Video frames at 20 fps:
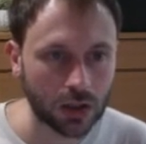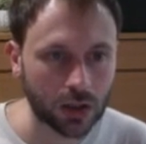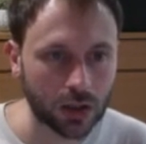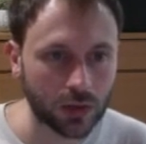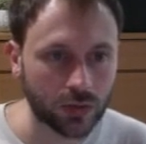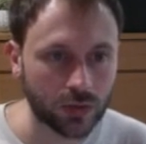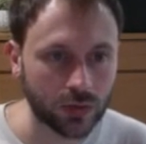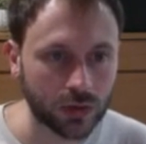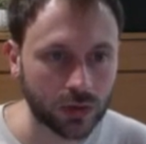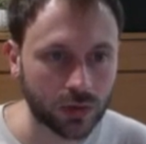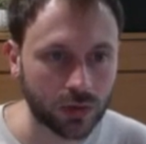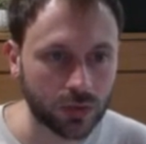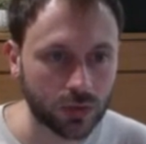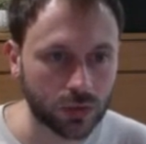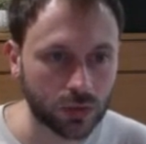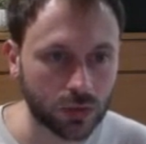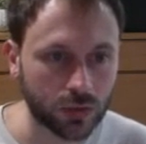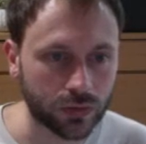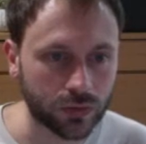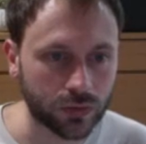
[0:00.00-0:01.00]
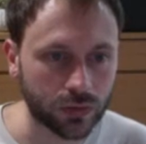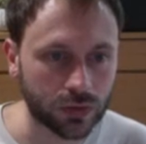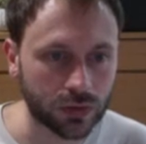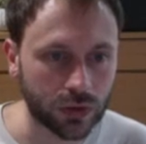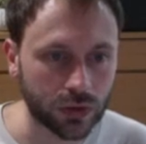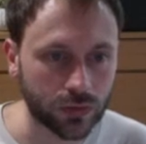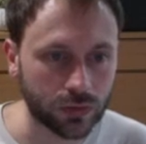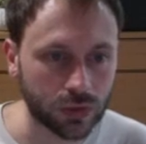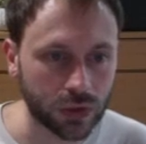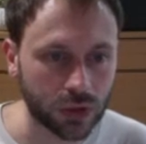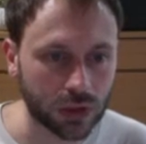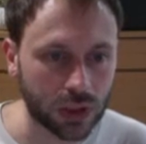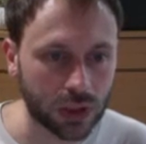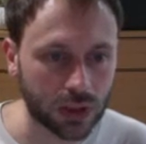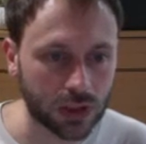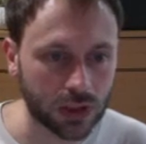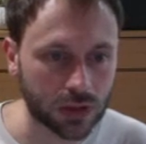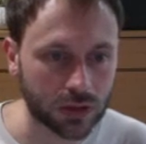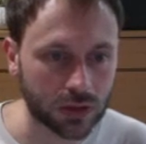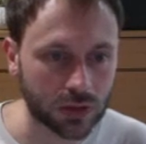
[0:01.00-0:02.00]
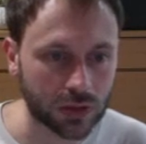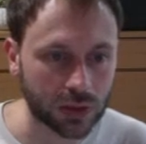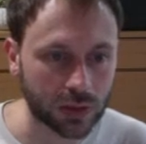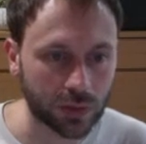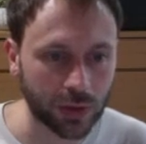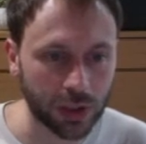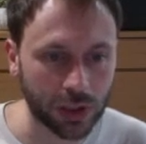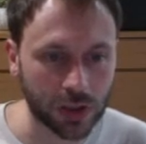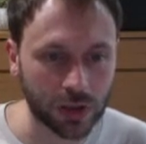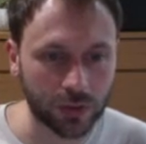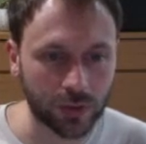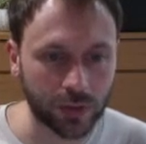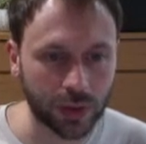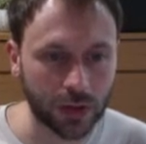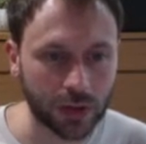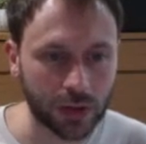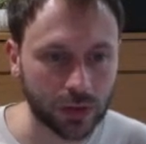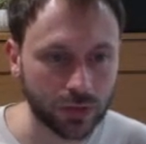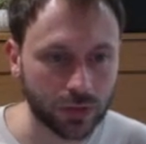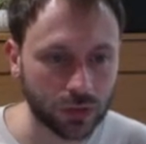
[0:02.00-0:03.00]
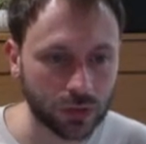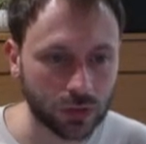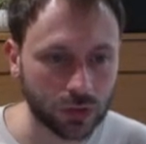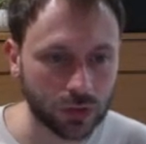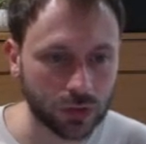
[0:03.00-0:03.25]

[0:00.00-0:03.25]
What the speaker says: for the full software that is really powerful.